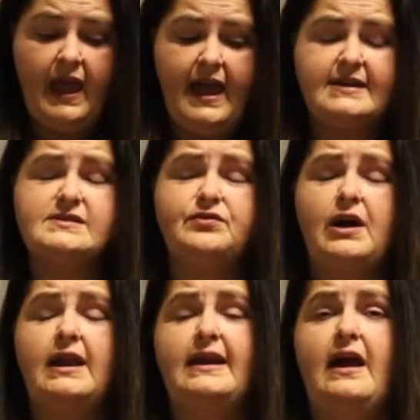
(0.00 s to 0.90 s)
as of
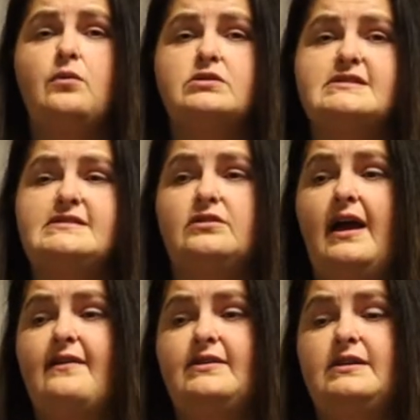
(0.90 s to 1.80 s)
right now we're still
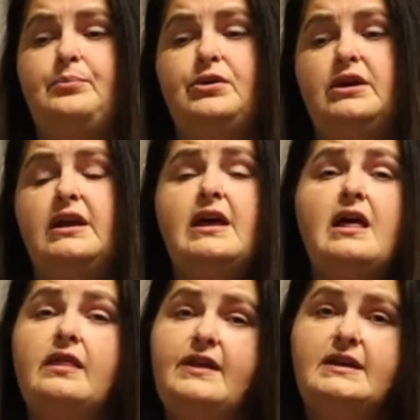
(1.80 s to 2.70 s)
having to put
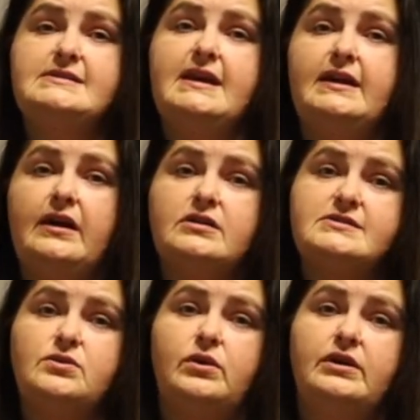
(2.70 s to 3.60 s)
things in our
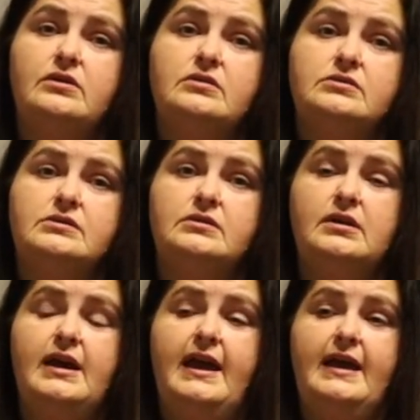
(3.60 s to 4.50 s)
soil,
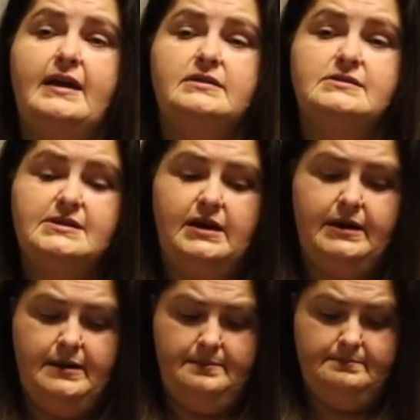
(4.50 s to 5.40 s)
and
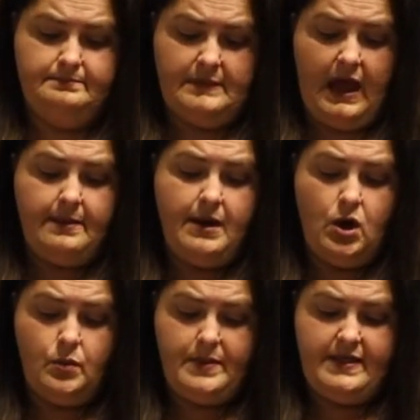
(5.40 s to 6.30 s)
I'm
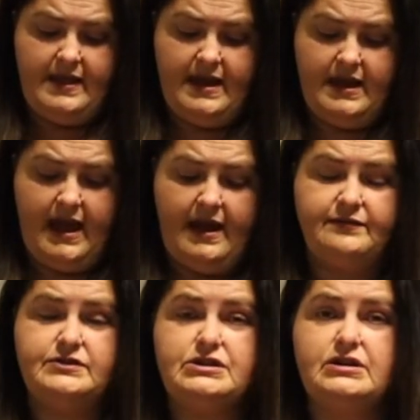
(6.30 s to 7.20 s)
hoping that
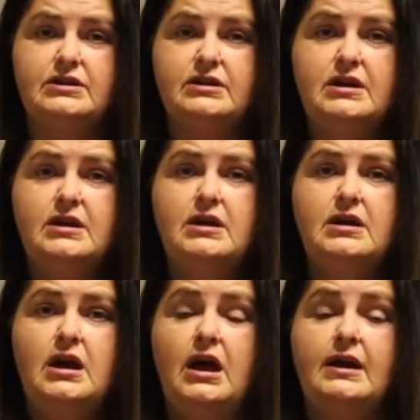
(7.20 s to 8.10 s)
after
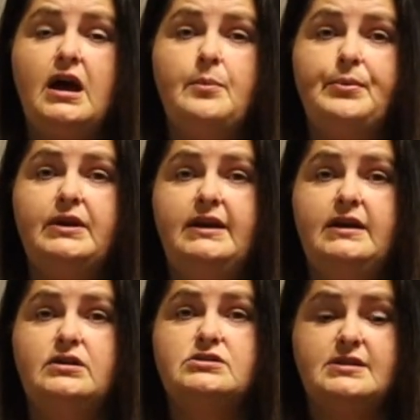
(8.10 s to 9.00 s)
a couple of
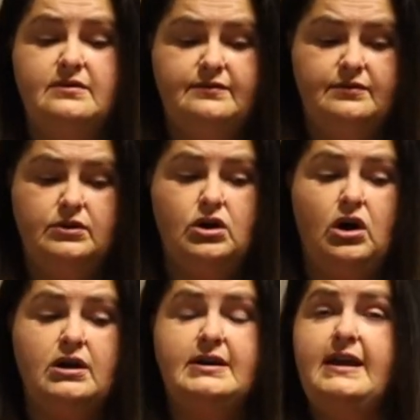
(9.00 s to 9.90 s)
years of
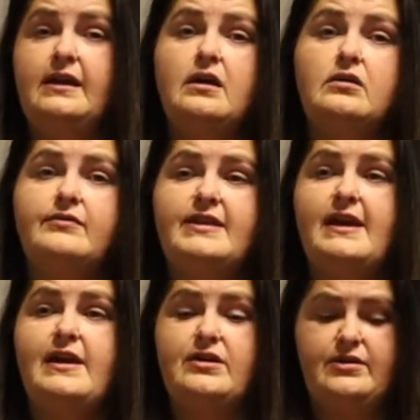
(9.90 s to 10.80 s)
gardening over
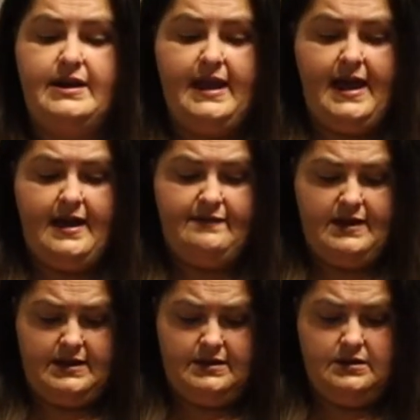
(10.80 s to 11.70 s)
there and
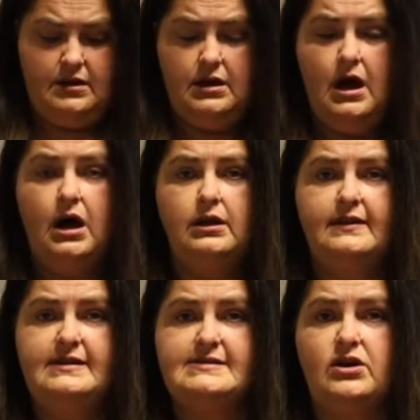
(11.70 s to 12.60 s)
having all of
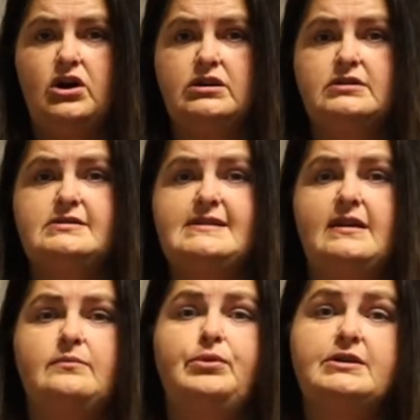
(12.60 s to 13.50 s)
these gardens
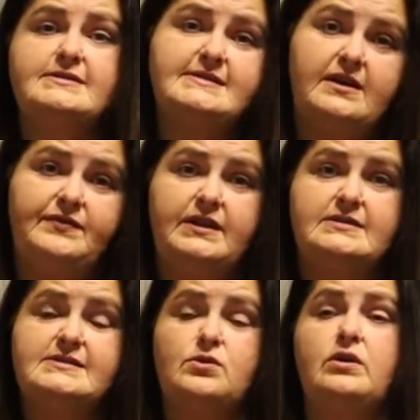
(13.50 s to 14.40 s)
and putting stuff in the
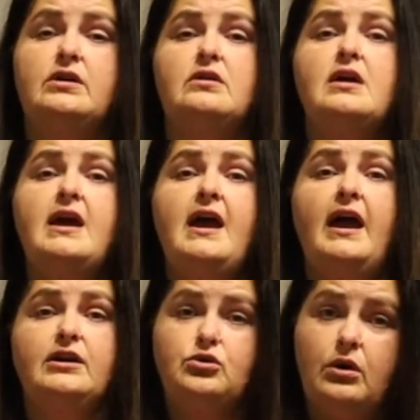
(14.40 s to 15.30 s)
soil
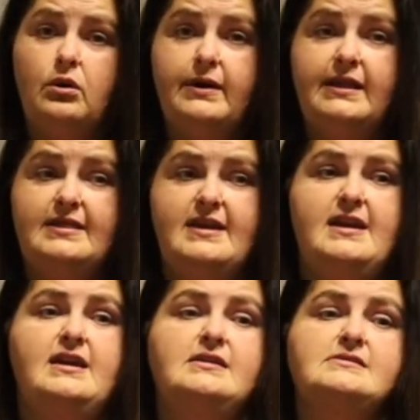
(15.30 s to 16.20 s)
and growing
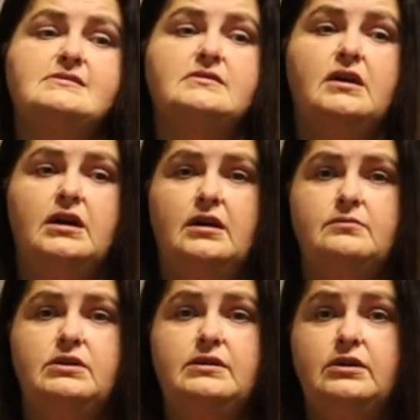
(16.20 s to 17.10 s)
things,
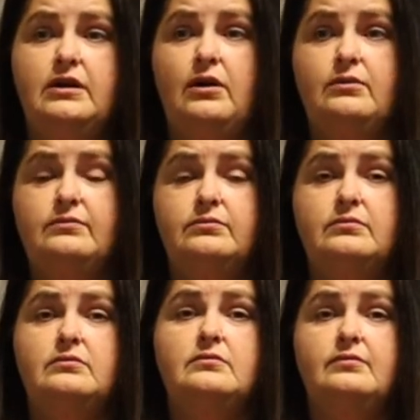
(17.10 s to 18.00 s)
you know,
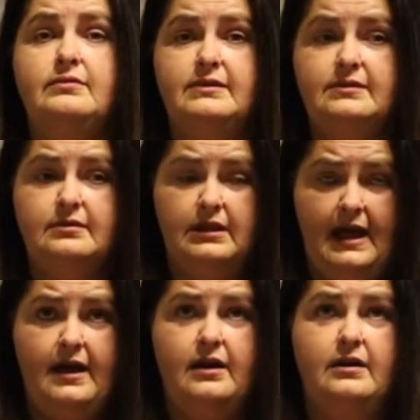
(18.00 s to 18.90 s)

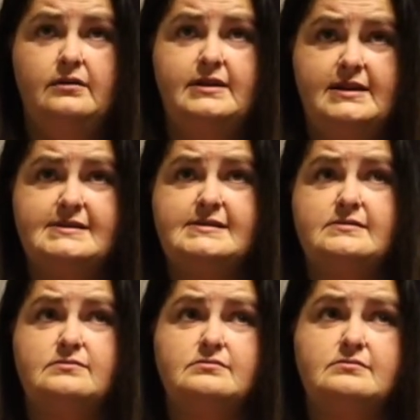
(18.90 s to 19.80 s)
this
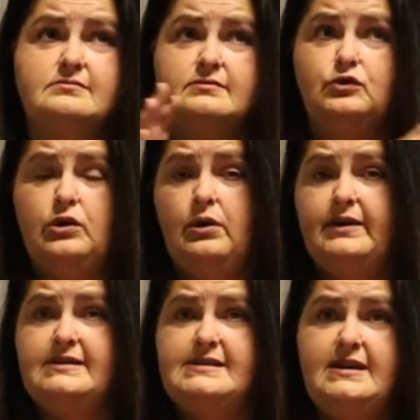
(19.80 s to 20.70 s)

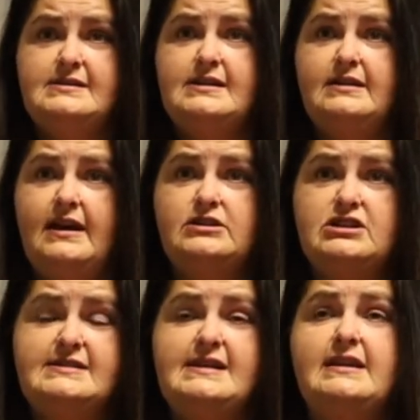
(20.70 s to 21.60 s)
growing season that
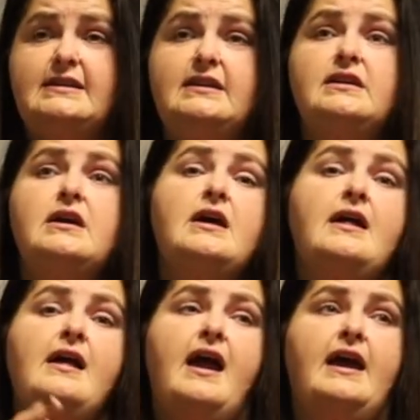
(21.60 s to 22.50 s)
just ended,
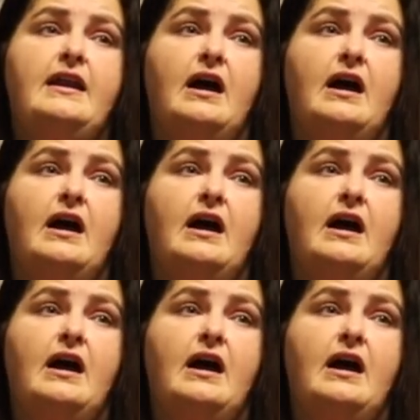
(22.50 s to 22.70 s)
and